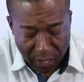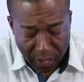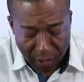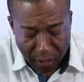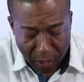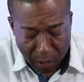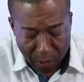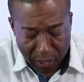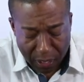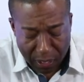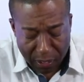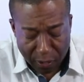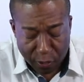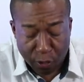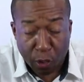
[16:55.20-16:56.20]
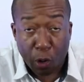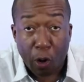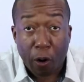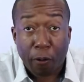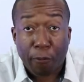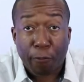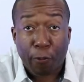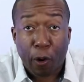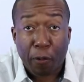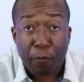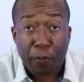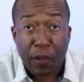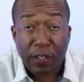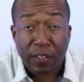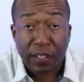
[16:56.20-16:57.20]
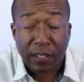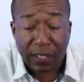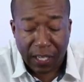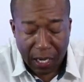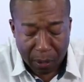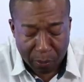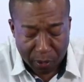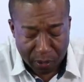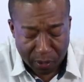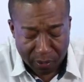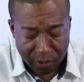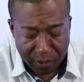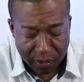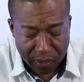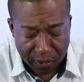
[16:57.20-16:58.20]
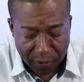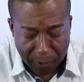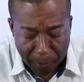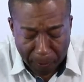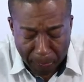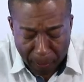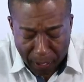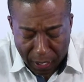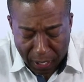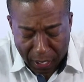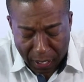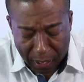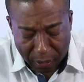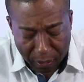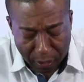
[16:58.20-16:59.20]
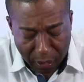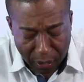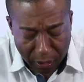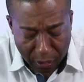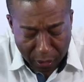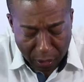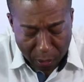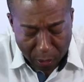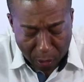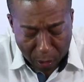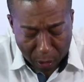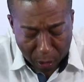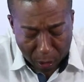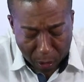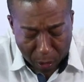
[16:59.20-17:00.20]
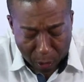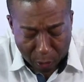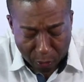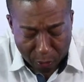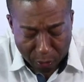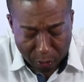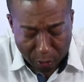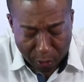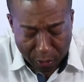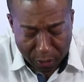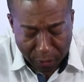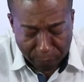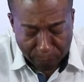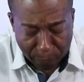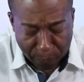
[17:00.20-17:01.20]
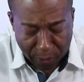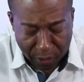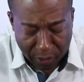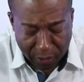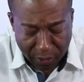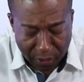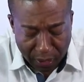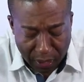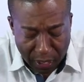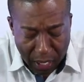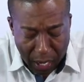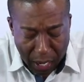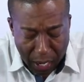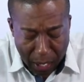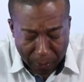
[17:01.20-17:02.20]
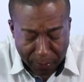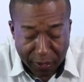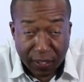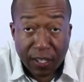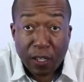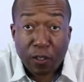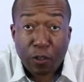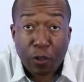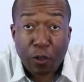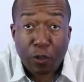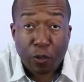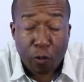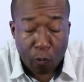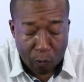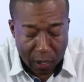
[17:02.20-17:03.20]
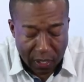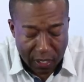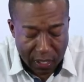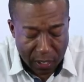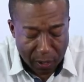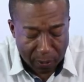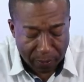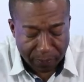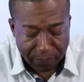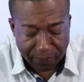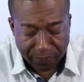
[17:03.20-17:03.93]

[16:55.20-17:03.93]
There is your front facing camera. And then here are all your different sensors right here.